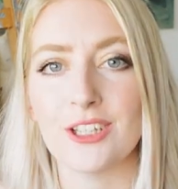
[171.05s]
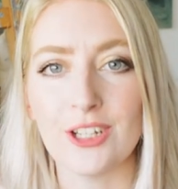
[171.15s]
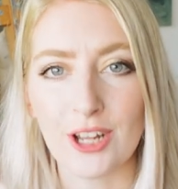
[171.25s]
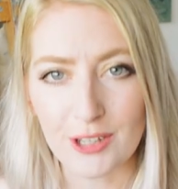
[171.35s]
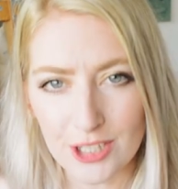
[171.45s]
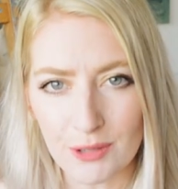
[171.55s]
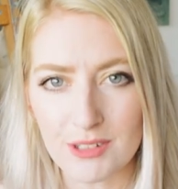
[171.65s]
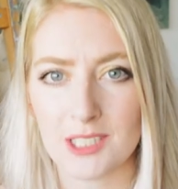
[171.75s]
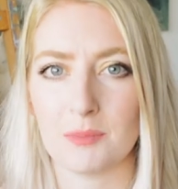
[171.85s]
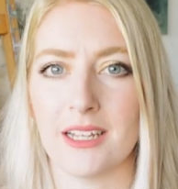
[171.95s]
You know, you don't
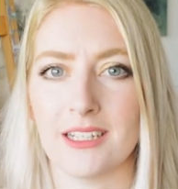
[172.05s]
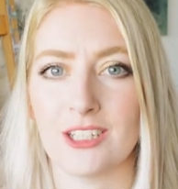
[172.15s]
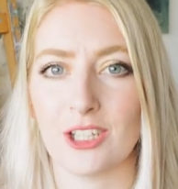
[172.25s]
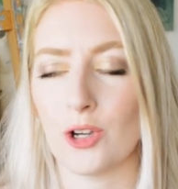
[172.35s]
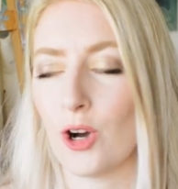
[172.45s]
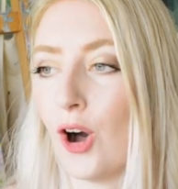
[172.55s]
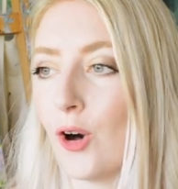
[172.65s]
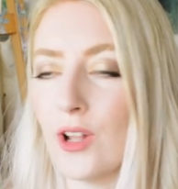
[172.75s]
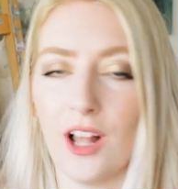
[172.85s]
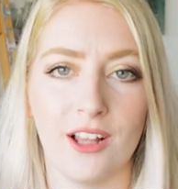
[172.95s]
want to spend your
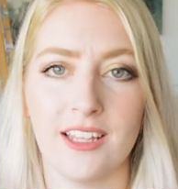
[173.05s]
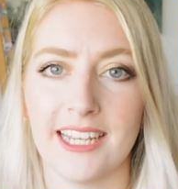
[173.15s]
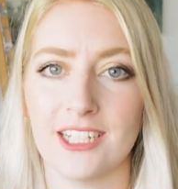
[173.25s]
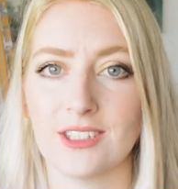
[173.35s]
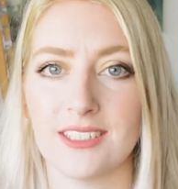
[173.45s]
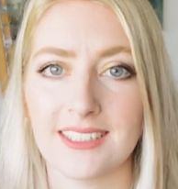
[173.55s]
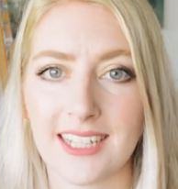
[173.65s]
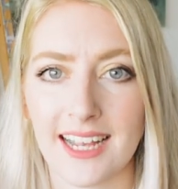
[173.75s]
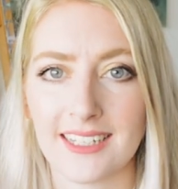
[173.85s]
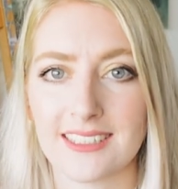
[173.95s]
whole holiday just
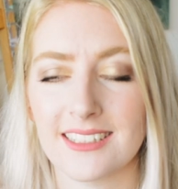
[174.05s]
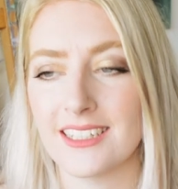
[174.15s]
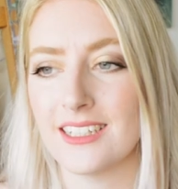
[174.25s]
sat